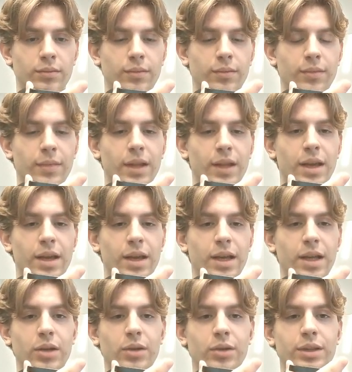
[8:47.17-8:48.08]
Hello,
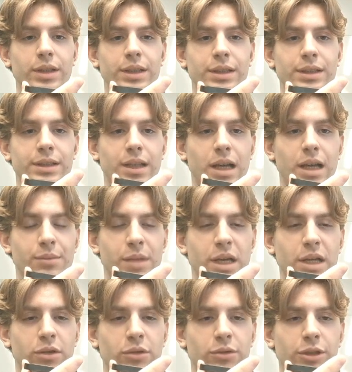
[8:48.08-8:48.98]
yes, I made a
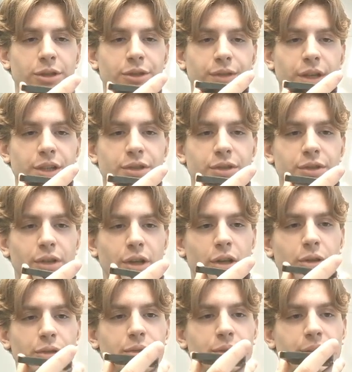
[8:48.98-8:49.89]
reservation earlier
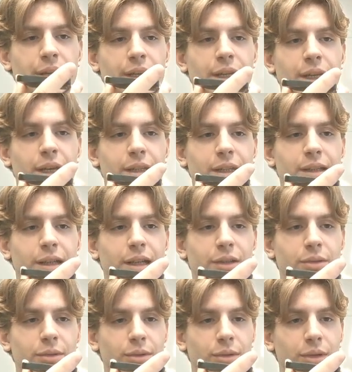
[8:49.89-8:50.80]
today and I'd like
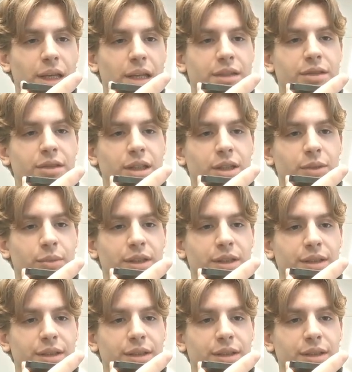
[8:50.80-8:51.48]
to cancel it, please.